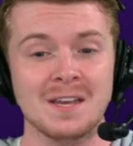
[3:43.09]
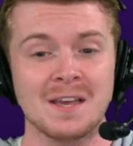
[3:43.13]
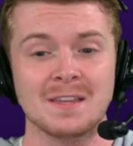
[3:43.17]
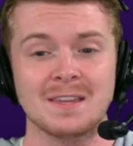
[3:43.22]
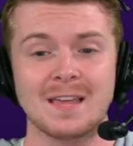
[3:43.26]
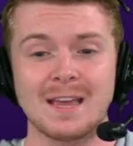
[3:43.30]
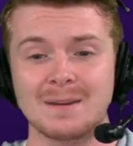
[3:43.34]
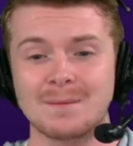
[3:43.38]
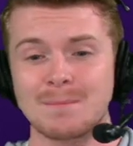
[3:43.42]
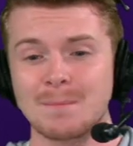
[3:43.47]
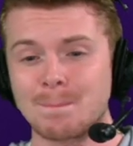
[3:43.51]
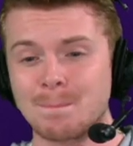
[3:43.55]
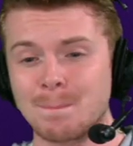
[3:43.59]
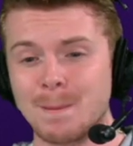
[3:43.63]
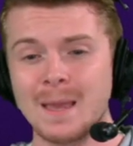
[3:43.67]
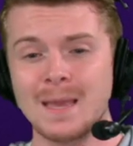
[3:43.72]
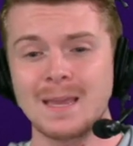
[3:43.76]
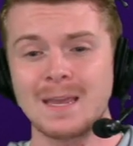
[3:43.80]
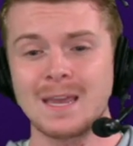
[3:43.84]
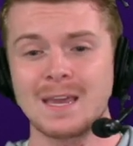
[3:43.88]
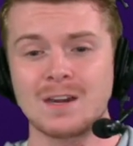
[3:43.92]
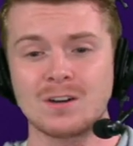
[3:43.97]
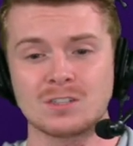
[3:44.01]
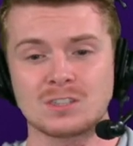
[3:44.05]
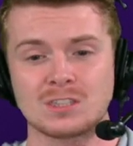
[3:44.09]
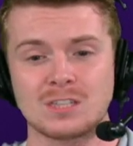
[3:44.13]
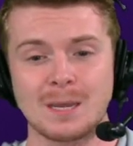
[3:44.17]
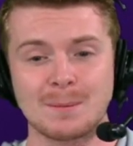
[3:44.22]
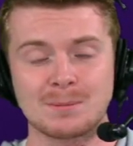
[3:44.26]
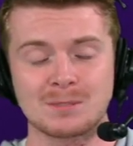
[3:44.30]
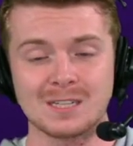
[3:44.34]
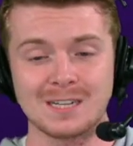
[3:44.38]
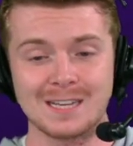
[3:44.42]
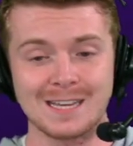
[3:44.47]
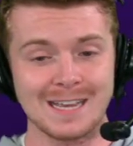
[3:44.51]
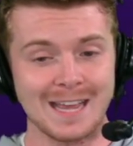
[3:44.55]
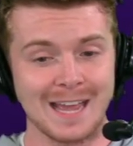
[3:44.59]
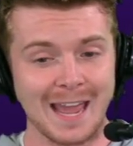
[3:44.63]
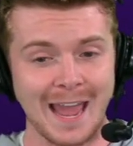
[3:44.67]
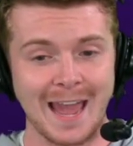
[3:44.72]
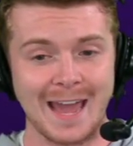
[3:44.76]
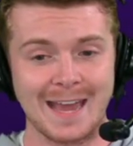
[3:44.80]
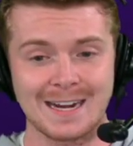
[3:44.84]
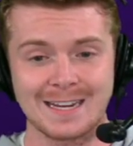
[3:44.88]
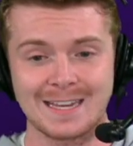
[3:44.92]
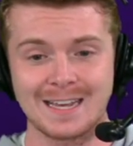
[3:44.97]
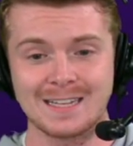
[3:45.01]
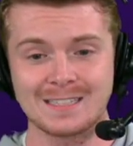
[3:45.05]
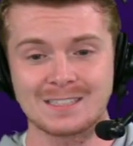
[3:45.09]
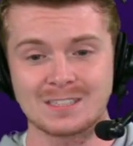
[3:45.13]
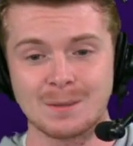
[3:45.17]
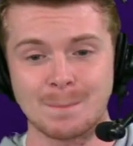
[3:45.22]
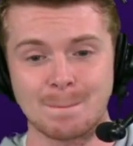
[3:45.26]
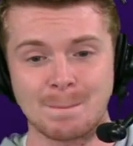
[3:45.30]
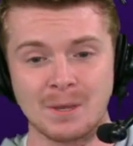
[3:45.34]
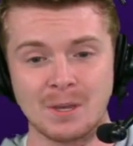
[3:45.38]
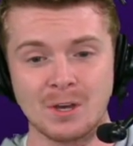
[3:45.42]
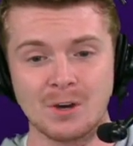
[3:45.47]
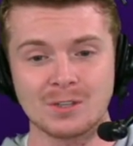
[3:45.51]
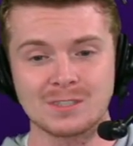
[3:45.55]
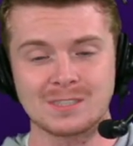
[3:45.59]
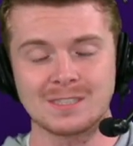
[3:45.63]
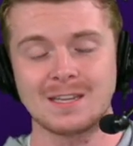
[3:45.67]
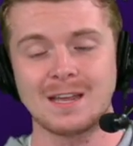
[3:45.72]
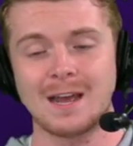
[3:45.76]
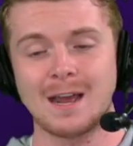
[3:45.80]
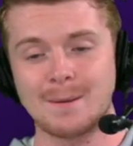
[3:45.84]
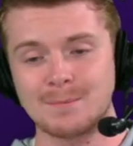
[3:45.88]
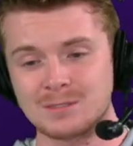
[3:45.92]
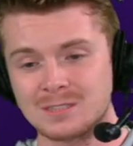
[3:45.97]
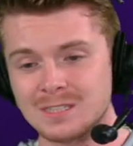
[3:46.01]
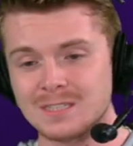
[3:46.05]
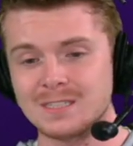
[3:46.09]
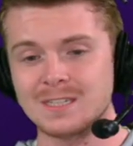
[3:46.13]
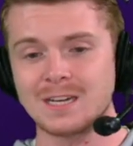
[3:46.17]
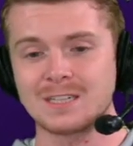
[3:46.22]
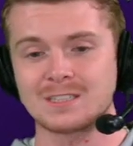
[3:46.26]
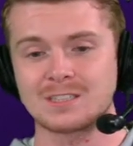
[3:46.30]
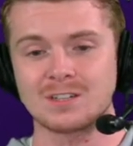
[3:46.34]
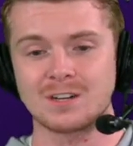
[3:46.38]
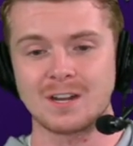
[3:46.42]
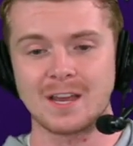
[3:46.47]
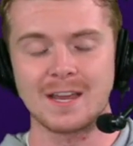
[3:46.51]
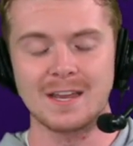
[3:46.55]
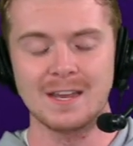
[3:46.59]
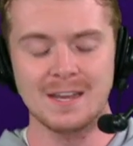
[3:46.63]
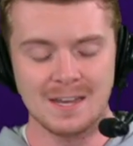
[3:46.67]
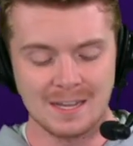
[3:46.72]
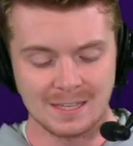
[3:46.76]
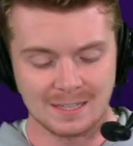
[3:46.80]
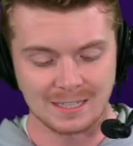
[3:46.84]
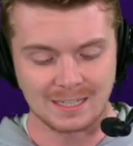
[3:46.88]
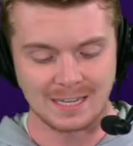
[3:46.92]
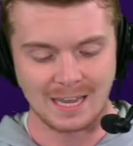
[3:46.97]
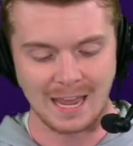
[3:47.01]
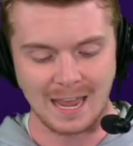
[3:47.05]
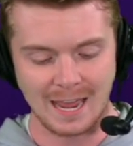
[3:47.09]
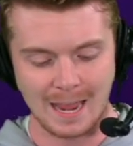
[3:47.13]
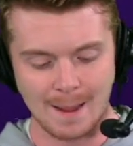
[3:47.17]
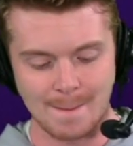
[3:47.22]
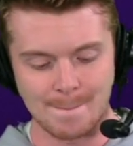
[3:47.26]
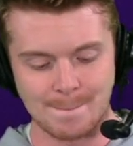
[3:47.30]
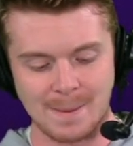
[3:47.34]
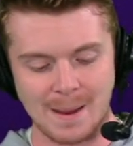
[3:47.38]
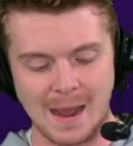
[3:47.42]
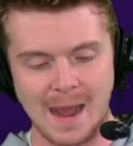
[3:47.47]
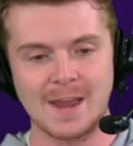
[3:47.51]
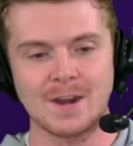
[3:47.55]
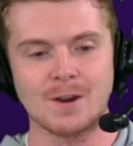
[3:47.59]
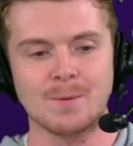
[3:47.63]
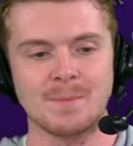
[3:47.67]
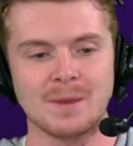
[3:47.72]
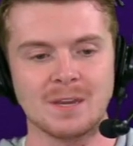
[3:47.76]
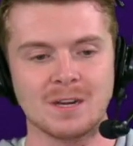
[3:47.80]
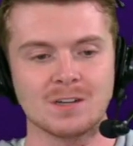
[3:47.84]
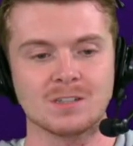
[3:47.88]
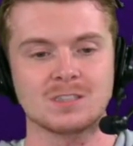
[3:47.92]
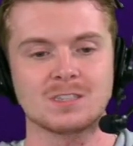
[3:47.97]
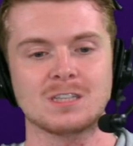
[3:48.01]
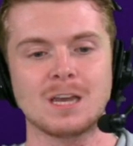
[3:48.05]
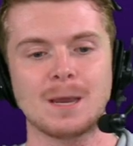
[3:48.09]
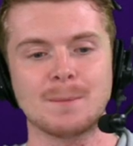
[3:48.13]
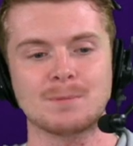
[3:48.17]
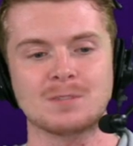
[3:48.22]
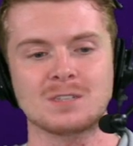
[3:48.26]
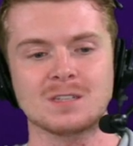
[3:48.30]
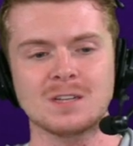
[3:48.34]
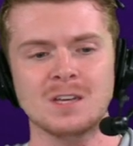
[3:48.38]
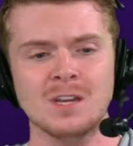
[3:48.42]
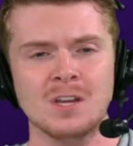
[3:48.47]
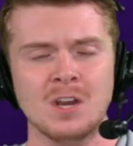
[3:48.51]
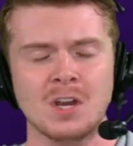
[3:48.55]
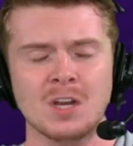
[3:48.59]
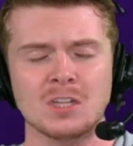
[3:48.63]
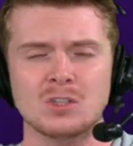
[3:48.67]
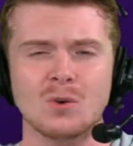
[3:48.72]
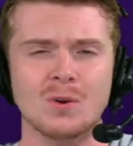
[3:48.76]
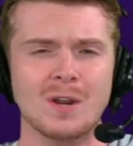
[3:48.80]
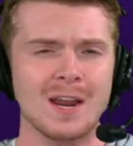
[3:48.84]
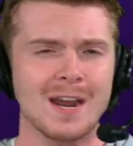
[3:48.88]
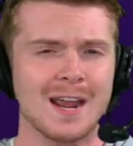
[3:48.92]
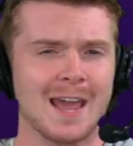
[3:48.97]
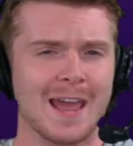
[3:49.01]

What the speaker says: that big interception he had against the Bills, and obviously yesterday, the Cam Bynum interception. So I kind of